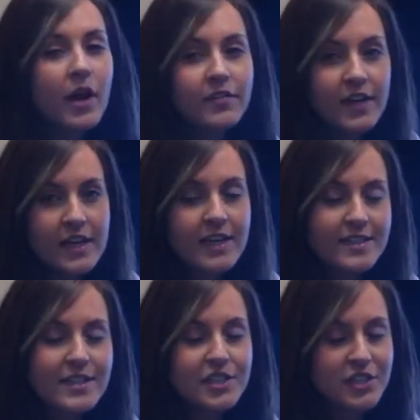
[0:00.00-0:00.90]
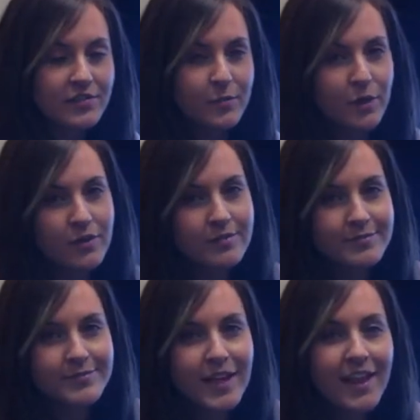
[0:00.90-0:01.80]
profit is achievable.
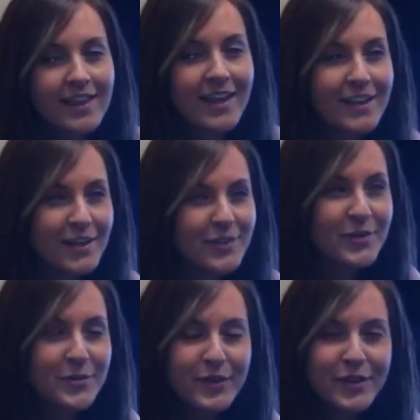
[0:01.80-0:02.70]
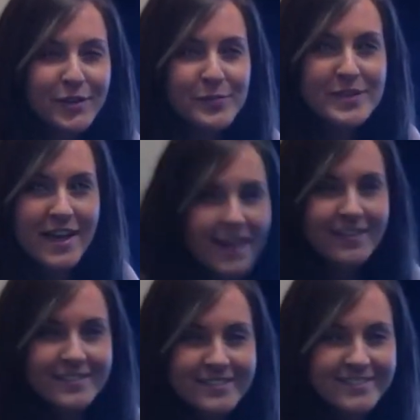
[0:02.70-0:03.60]
Thank you. We're Group 10.